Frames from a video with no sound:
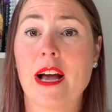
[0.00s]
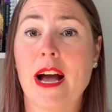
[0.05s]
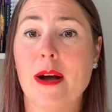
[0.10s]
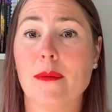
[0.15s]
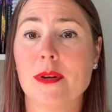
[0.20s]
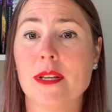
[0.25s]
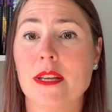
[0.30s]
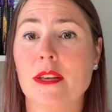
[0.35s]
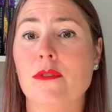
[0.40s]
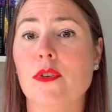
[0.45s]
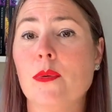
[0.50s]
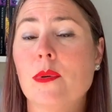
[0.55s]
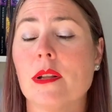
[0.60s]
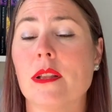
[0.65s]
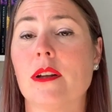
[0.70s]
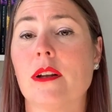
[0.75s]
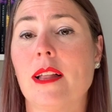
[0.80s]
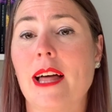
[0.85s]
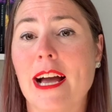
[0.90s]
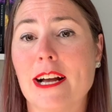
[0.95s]
I would give you a
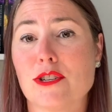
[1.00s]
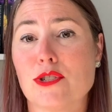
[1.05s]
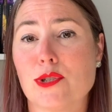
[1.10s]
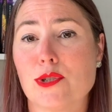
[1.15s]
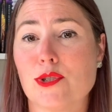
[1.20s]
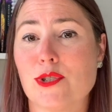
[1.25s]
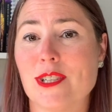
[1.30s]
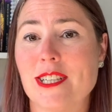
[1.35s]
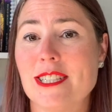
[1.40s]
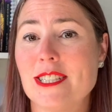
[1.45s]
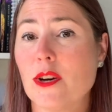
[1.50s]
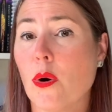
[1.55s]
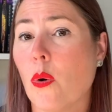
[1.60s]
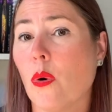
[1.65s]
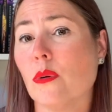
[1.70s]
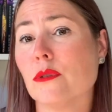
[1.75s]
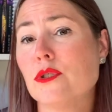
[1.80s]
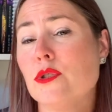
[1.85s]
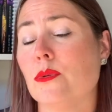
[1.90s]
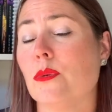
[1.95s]
little extra treat to
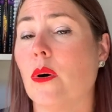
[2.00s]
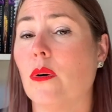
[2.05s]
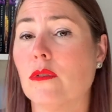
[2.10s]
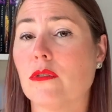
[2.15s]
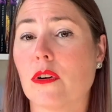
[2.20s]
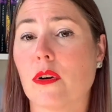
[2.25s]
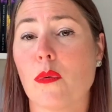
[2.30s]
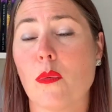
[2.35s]
hold you over